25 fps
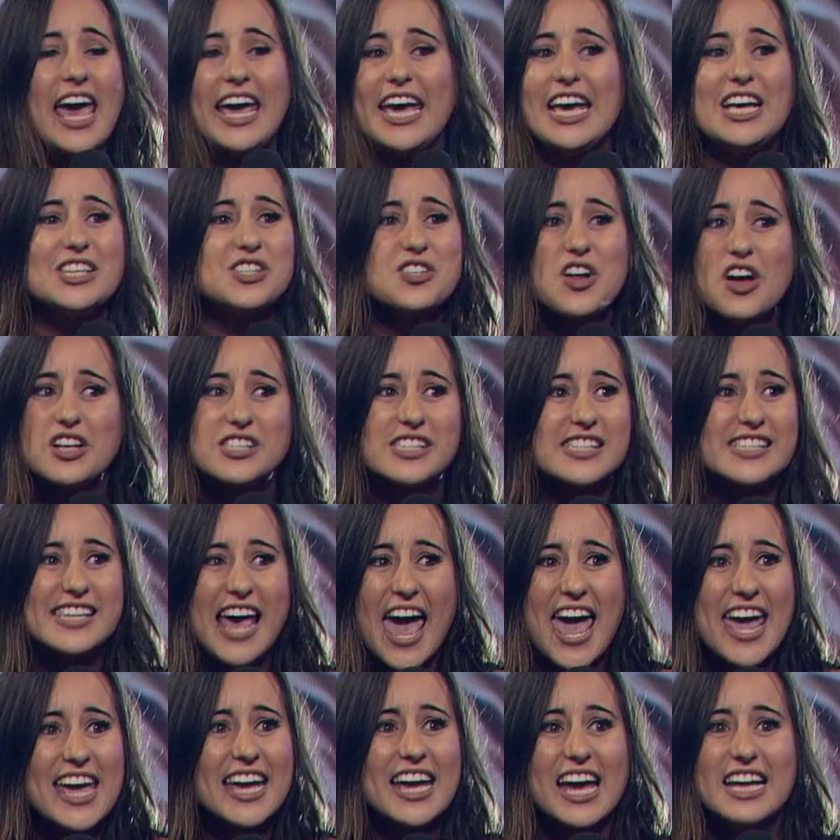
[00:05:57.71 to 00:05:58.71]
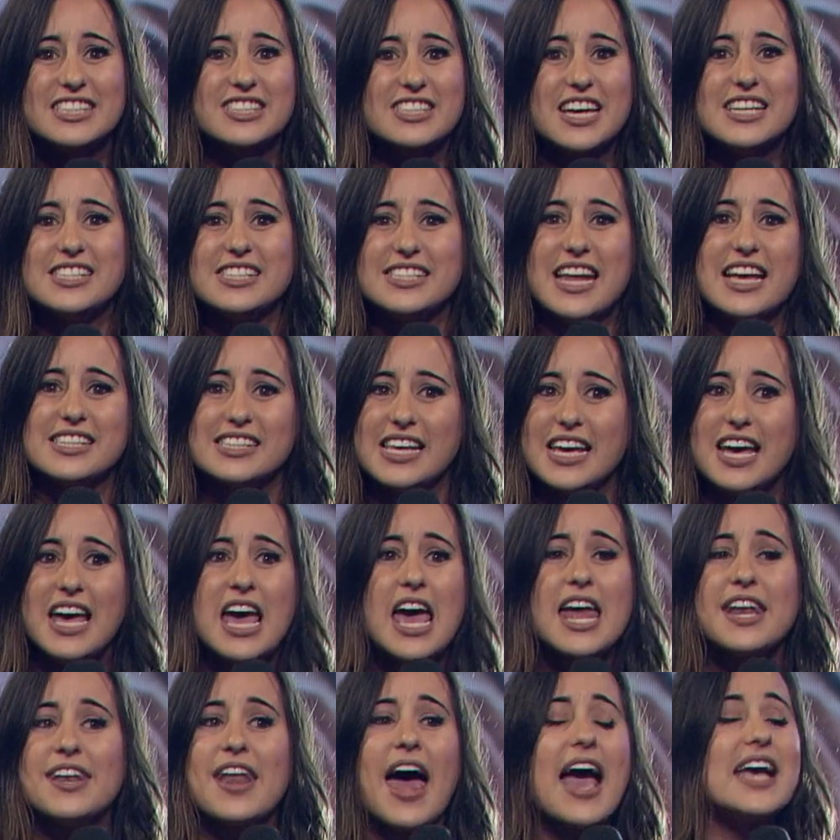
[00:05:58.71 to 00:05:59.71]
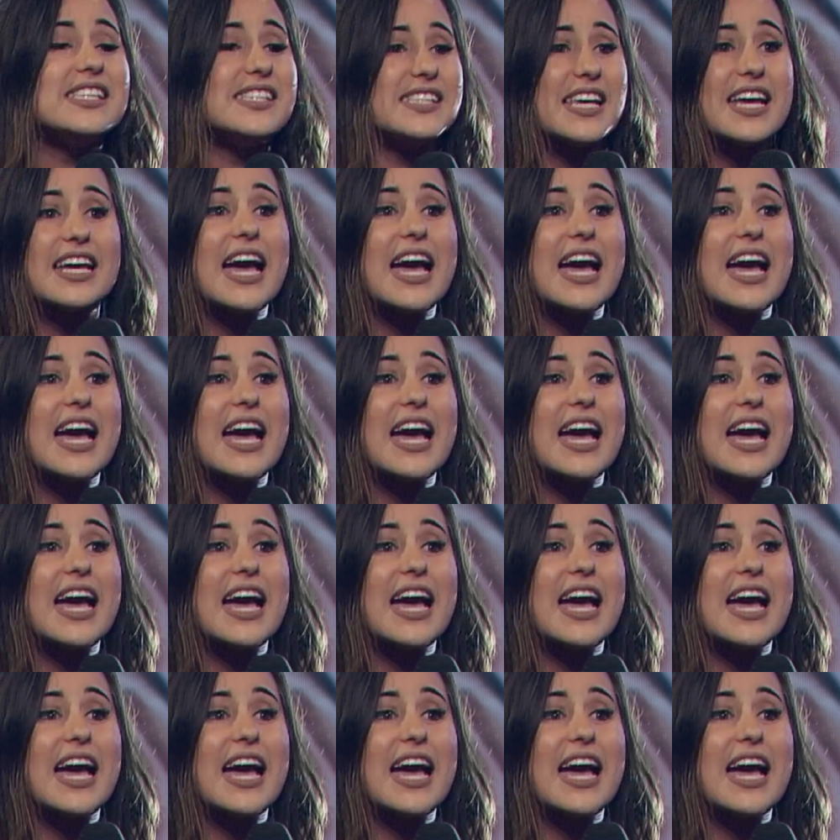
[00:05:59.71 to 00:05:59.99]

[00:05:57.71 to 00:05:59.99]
he's not saying it just as a nice